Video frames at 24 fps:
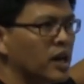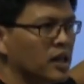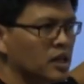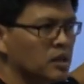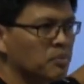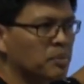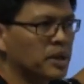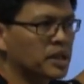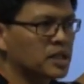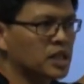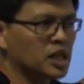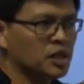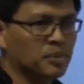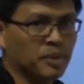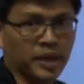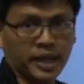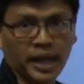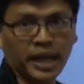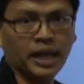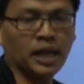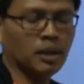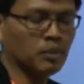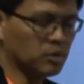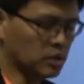other pixel is being
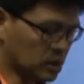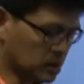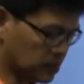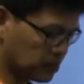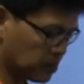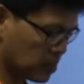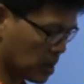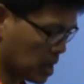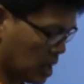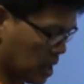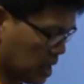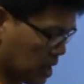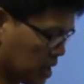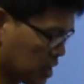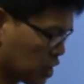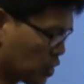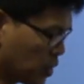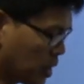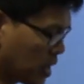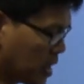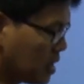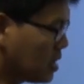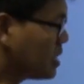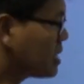enabled.
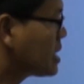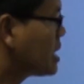So another